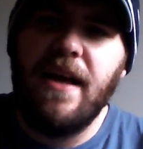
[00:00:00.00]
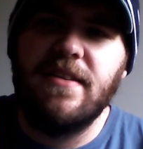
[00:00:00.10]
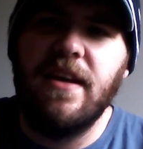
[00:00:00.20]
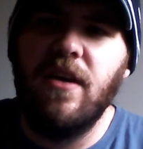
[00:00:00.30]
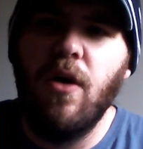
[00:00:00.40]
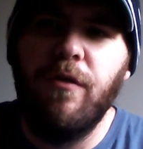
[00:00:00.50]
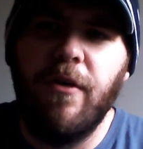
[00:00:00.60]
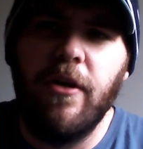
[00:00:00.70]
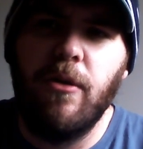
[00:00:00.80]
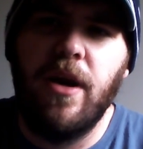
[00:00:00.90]
as they go
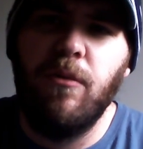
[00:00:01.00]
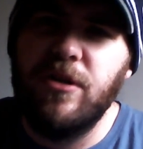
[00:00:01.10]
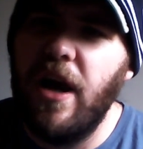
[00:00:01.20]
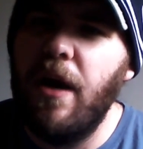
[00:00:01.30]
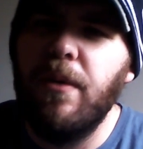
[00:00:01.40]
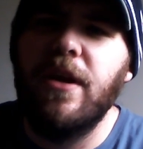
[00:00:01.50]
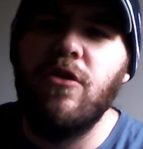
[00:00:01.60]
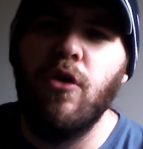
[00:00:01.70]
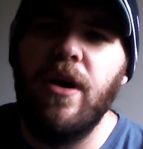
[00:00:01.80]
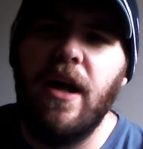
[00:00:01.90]
farther in, which I
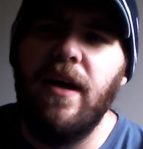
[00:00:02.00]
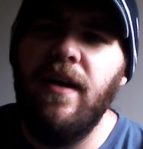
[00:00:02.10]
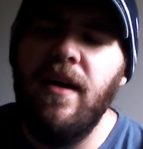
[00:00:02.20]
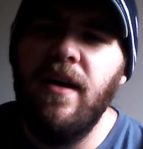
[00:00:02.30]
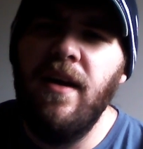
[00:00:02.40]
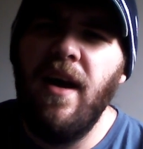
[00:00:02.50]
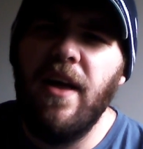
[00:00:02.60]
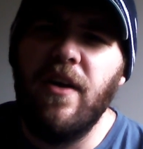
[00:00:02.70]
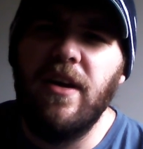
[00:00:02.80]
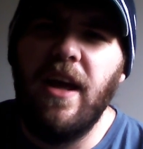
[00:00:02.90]
really enjoyed. I
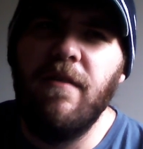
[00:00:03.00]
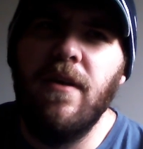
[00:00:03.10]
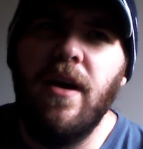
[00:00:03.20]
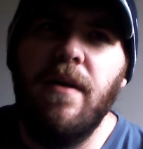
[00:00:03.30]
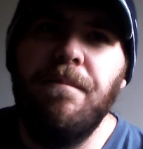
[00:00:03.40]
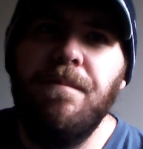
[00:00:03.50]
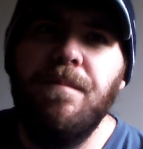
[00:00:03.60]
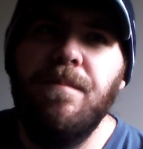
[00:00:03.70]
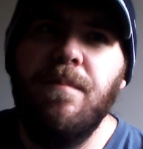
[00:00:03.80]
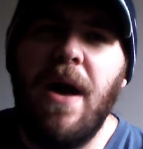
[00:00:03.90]
thought it gave the
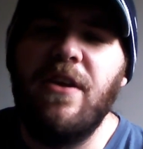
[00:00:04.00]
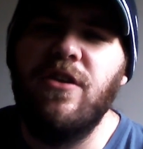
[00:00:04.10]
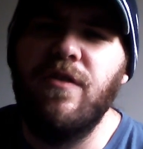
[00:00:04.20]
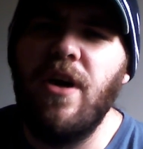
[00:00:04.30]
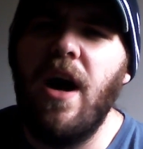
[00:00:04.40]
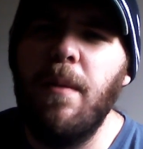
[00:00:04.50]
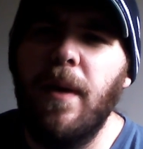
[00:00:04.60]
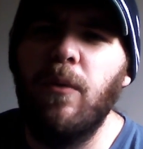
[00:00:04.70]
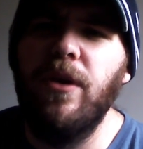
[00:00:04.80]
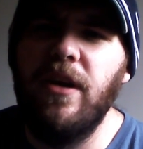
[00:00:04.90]
passage of
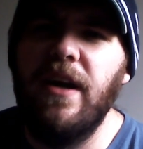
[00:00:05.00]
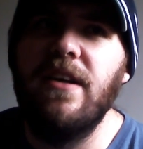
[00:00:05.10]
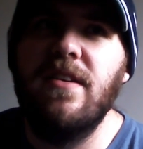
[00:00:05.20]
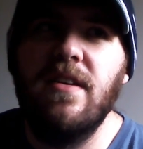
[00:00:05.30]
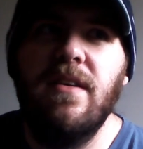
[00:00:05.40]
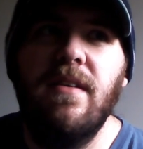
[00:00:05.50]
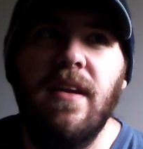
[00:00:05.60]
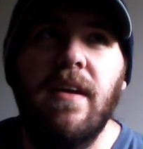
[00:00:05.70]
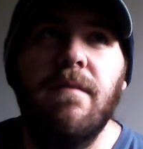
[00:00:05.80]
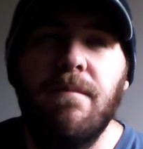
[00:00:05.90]
time like a really nice
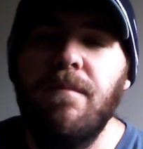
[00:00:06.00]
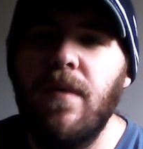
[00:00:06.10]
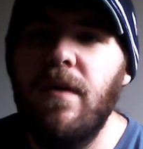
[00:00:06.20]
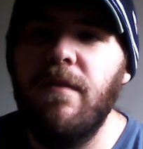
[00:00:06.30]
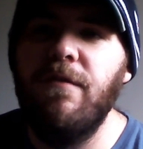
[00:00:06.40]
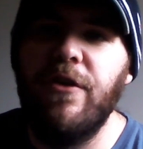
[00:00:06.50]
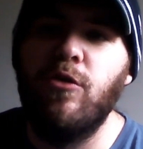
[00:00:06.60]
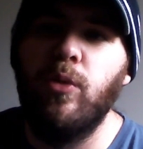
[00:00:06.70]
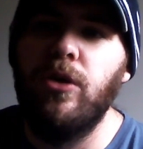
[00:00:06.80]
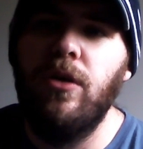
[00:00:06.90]
like
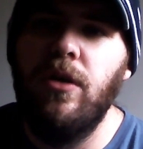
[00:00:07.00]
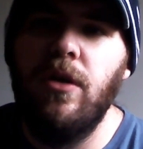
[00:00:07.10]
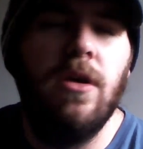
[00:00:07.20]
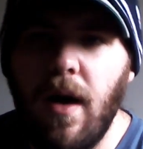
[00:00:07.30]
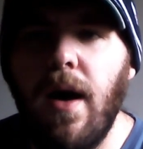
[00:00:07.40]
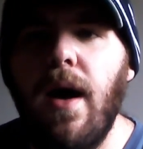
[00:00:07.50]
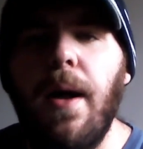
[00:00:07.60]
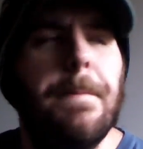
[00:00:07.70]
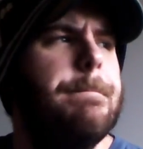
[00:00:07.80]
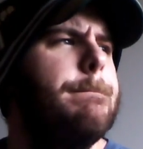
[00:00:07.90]
visual.
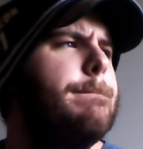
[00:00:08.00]
Uh,